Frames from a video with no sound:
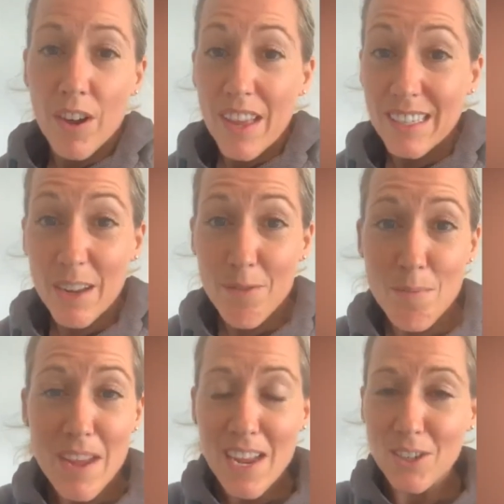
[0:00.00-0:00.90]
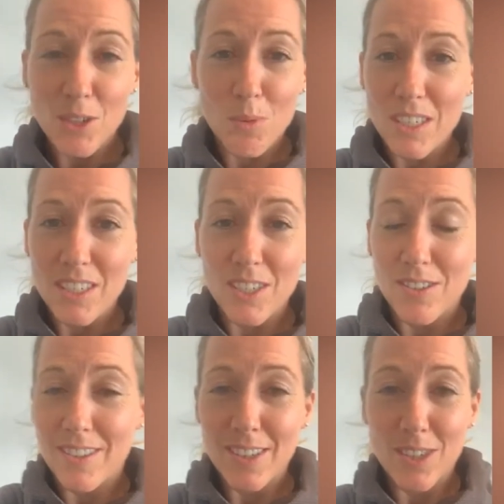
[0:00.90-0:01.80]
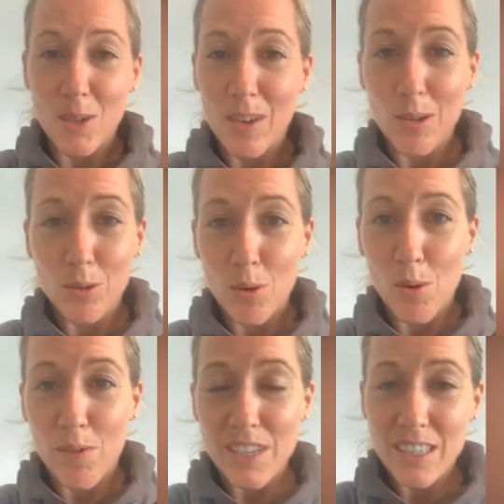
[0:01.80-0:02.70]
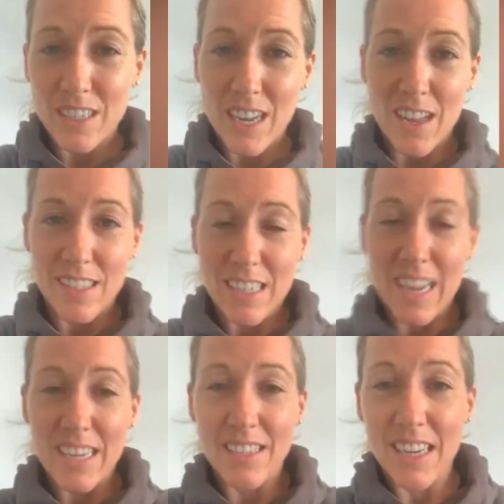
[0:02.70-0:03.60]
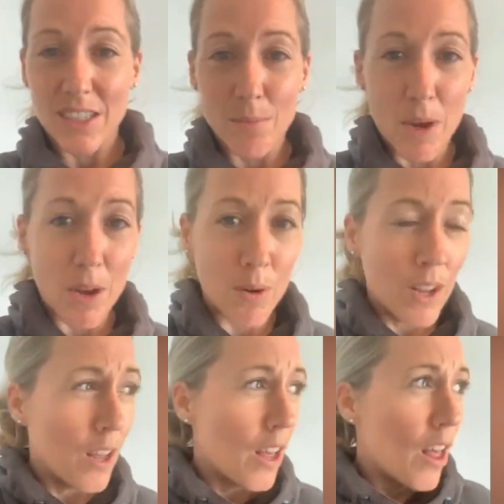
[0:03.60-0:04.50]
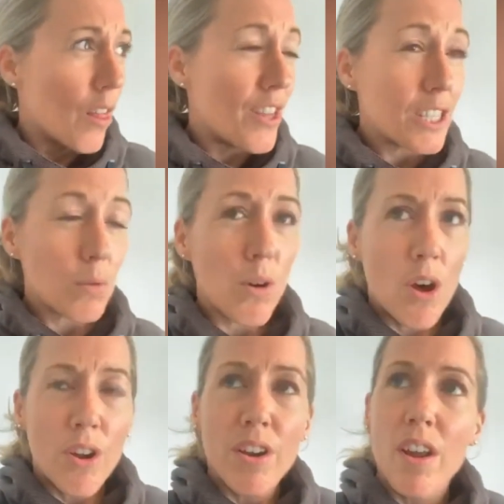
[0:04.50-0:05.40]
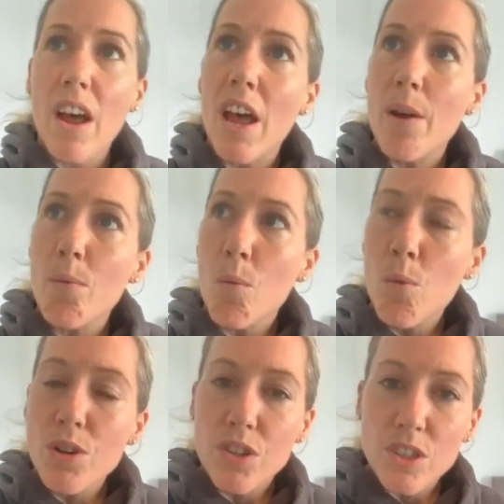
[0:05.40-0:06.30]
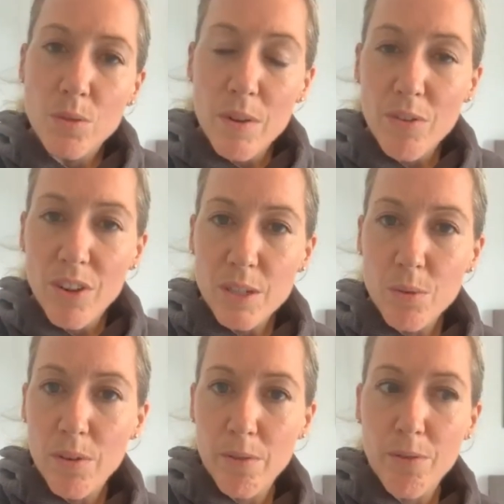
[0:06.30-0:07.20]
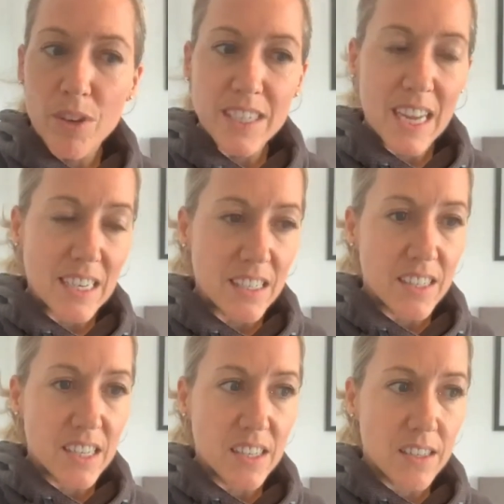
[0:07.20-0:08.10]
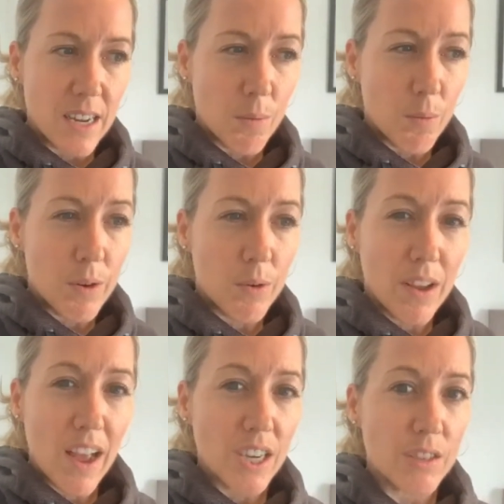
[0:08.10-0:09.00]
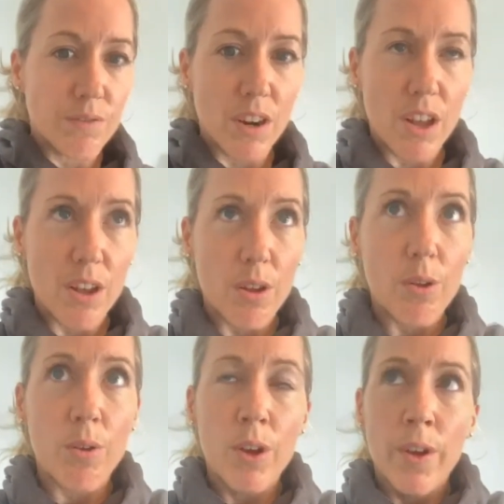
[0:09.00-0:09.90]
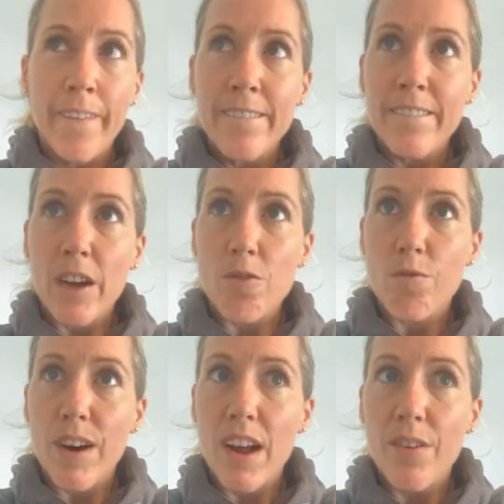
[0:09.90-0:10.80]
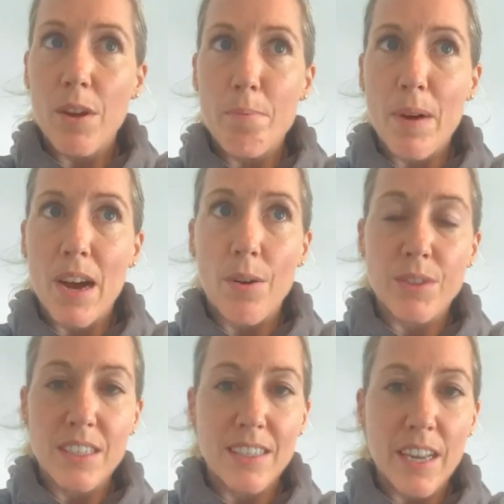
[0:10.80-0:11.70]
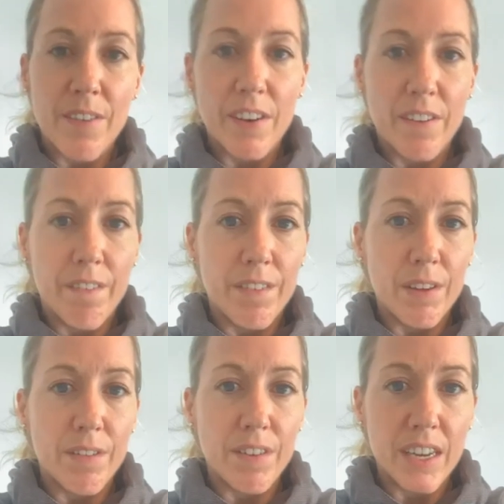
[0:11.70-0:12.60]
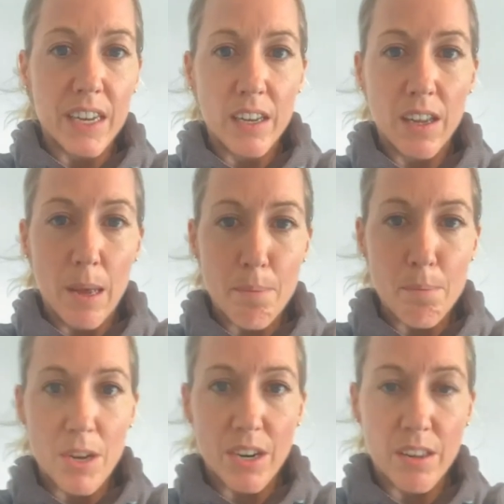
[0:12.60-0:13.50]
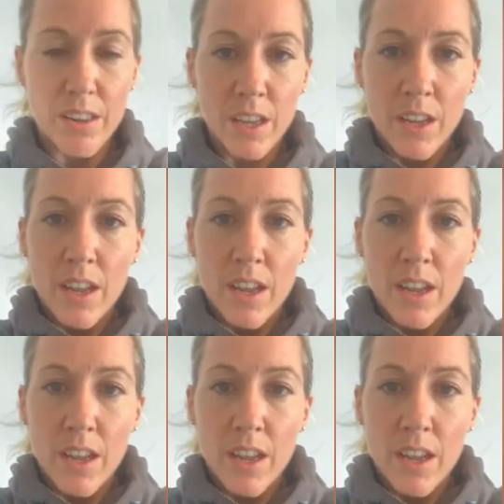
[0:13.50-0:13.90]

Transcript: Right, that's it from me. I just wanted to just do a little tour of this latest HMO. This one, once we've got this one fully tenanted, it will cash flow around about $750 a month.